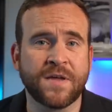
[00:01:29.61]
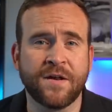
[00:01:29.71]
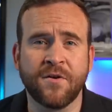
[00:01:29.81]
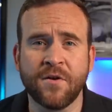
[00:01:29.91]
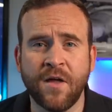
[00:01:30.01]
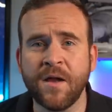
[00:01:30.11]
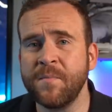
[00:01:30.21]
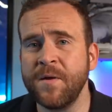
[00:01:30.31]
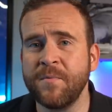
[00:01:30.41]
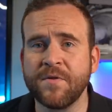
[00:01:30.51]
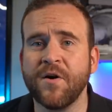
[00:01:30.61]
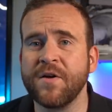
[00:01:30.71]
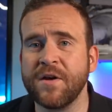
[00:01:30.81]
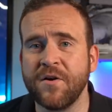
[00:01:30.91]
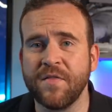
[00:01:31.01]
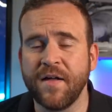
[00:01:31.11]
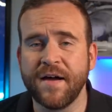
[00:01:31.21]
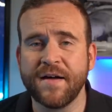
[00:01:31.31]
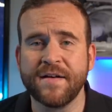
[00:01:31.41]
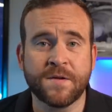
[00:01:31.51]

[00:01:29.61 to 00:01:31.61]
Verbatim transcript: I had heard a lot of people talking online.